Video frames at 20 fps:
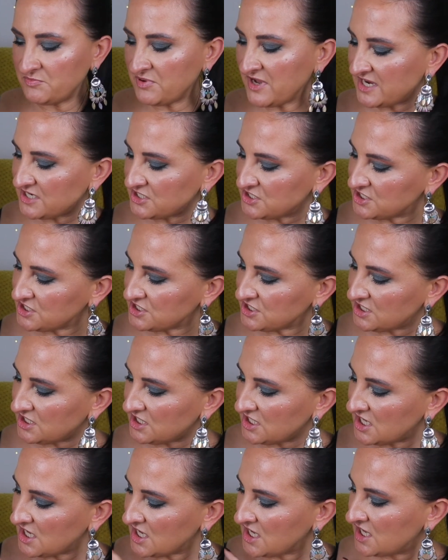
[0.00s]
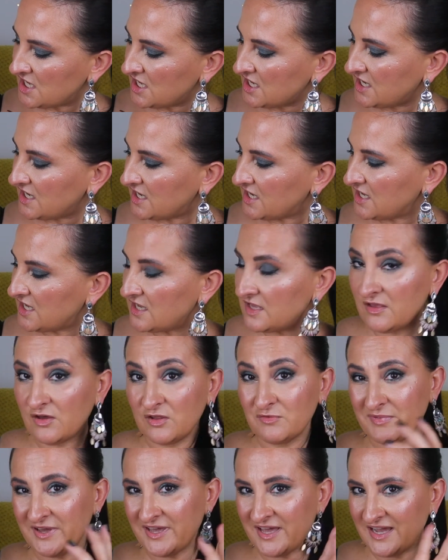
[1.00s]
patchy
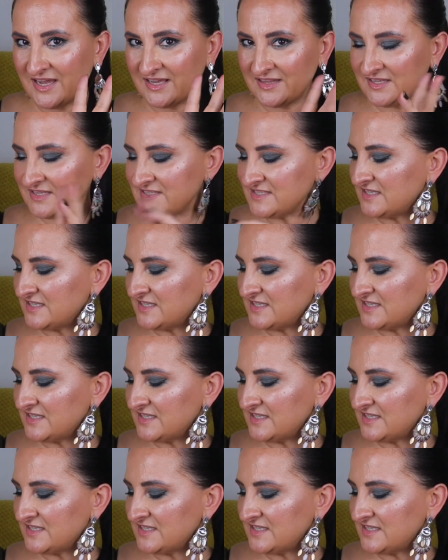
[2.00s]
on my eyelids.